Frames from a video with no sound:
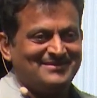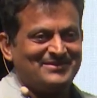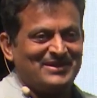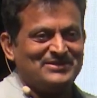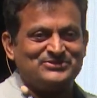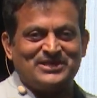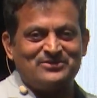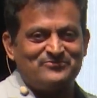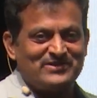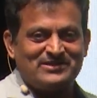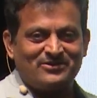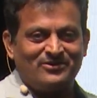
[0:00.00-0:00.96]
Instant
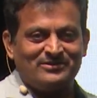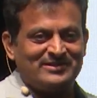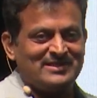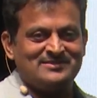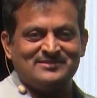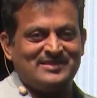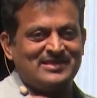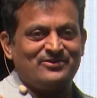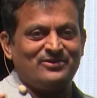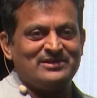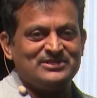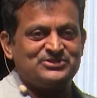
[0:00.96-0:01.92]
withdrawal. There is nothing
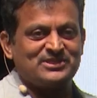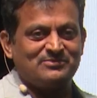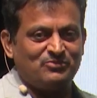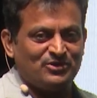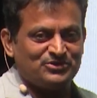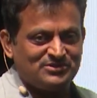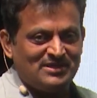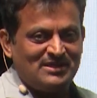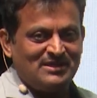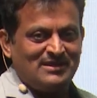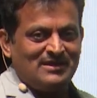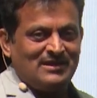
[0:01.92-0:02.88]
called instant, boss.
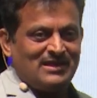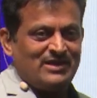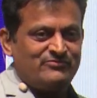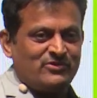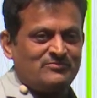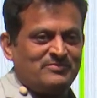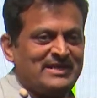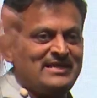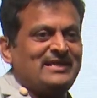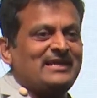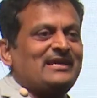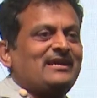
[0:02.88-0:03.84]
If your
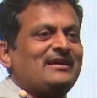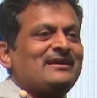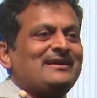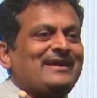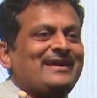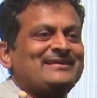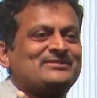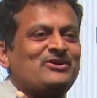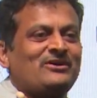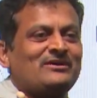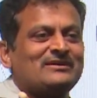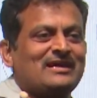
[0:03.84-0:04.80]
money has
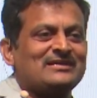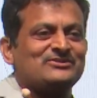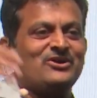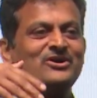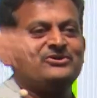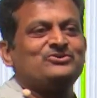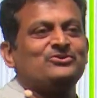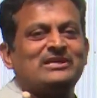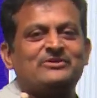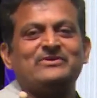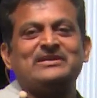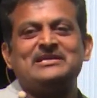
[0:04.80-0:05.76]
gone to
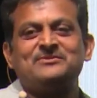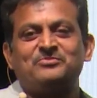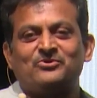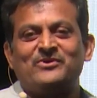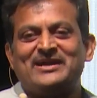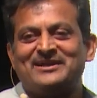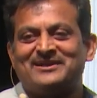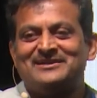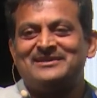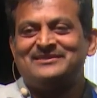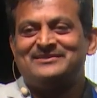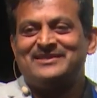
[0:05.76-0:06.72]
liquidity provider,
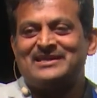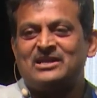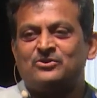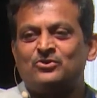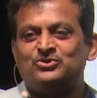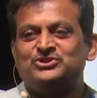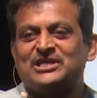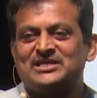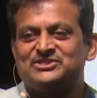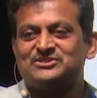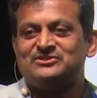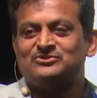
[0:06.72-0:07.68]
there are no
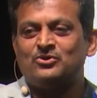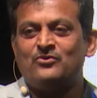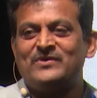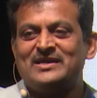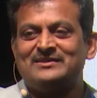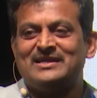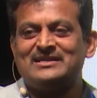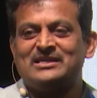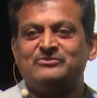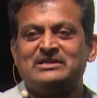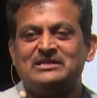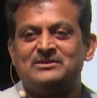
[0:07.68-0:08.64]
chance, no way that
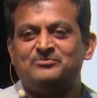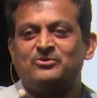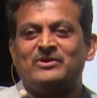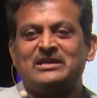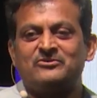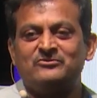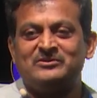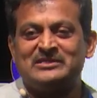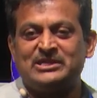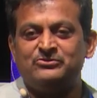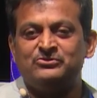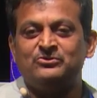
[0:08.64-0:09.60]
liquidity provider will
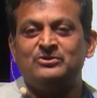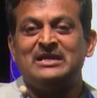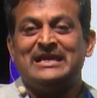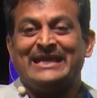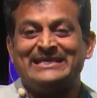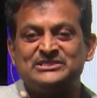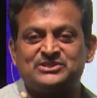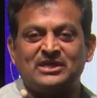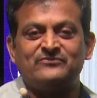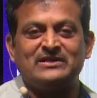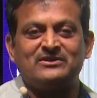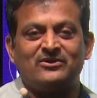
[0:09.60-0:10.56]
give you
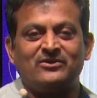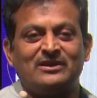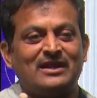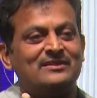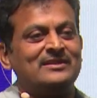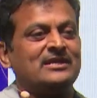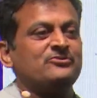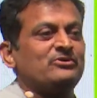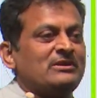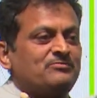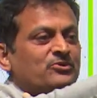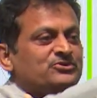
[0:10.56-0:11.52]
instant withdrawal and that you
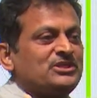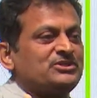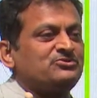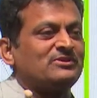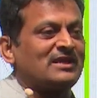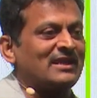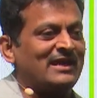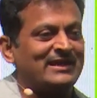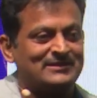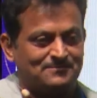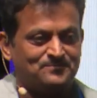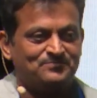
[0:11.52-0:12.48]
can process to the
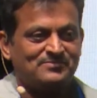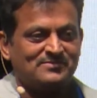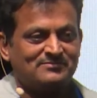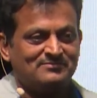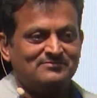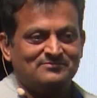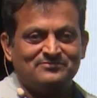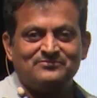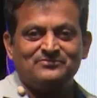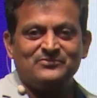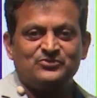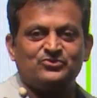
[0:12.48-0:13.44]
client.
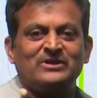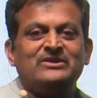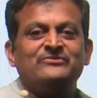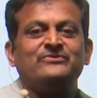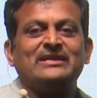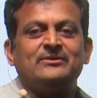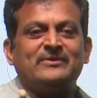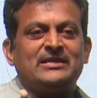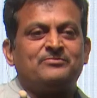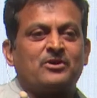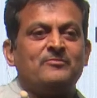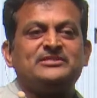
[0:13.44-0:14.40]
So if anybody
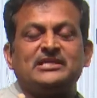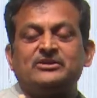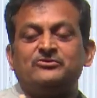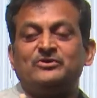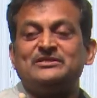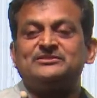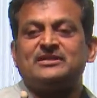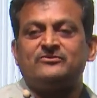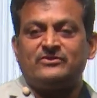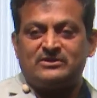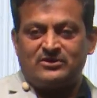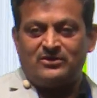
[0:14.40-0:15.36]
promising you instant
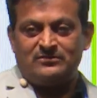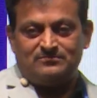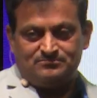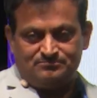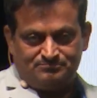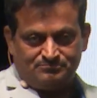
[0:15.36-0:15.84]
withdrawal,